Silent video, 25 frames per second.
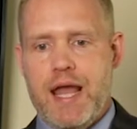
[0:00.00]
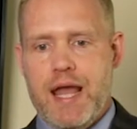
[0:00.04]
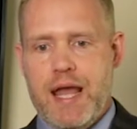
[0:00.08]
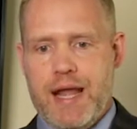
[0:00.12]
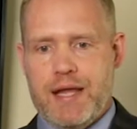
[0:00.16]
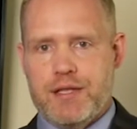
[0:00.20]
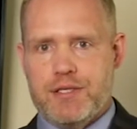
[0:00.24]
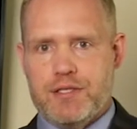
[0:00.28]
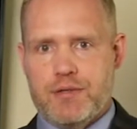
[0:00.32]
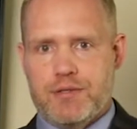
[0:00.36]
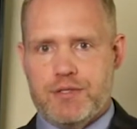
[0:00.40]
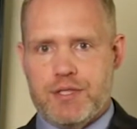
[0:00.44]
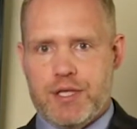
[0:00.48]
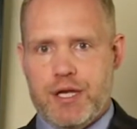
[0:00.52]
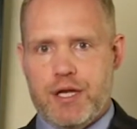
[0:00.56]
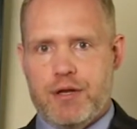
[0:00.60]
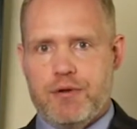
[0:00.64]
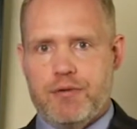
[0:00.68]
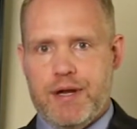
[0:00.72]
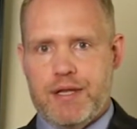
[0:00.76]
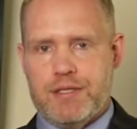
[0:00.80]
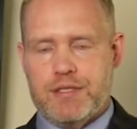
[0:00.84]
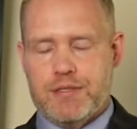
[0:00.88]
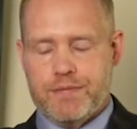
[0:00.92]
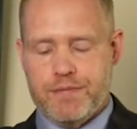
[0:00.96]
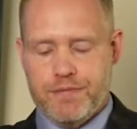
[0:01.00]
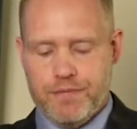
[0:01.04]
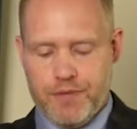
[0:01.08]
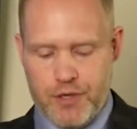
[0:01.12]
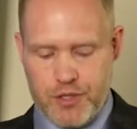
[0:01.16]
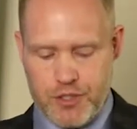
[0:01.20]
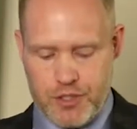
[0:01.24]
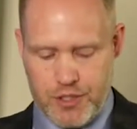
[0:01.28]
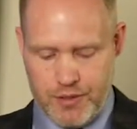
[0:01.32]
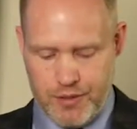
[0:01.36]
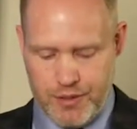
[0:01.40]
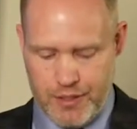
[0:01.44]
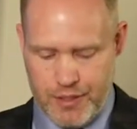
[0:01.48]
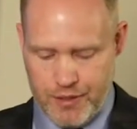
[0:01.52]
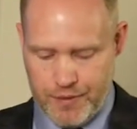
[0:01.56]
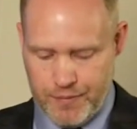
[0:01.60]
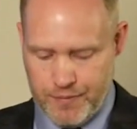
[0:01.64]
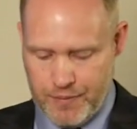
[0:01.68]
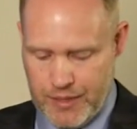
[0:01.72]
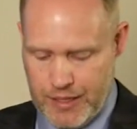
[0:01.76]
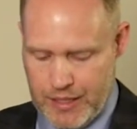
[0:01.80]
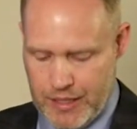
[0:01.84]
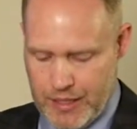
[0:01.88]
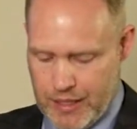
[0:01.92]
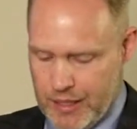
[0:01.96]
and so it's going to create some friction there,
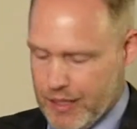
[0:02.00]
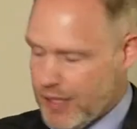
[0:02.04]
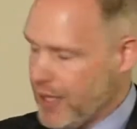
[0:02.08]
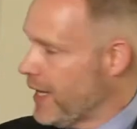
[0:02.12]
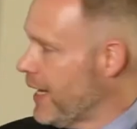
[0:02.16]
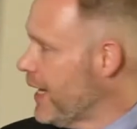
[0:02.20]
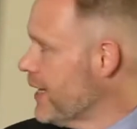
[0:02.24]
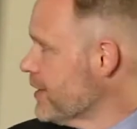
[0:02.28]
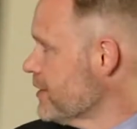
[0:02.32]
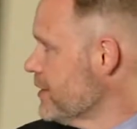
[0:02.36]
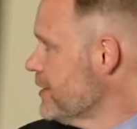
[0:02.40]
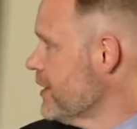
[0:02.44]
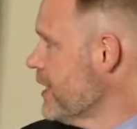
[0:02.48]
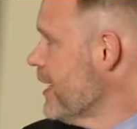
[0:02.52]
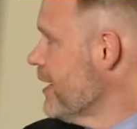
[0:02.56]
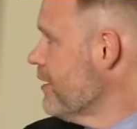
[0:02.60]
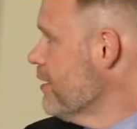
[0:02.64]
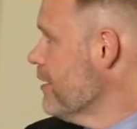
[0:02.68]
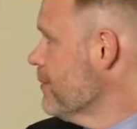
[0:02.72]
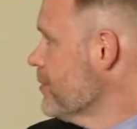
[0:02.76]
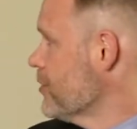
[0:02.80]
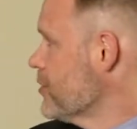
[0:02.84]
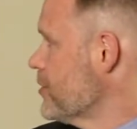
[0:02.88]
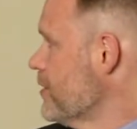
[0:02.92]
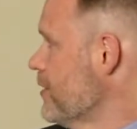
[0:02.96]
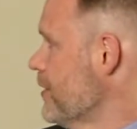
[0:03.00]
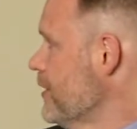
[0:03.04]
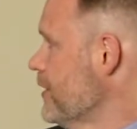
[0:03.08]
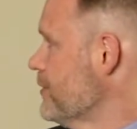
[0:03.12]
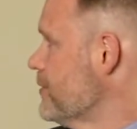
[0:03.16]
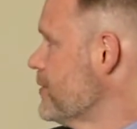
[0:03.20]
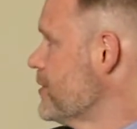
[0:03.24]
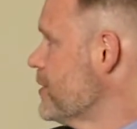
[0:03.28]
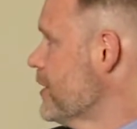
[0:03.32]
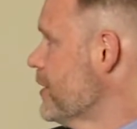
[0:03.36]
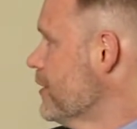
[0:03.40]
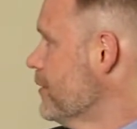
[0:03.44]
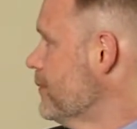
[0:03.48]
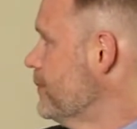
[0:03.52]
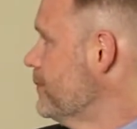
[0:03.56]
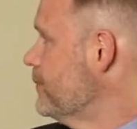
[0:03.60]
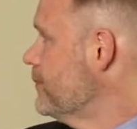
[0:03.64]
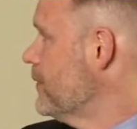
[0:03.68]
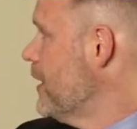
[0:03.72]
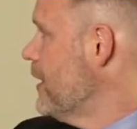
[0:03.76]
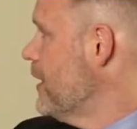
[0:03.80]
as the diagram will show you. So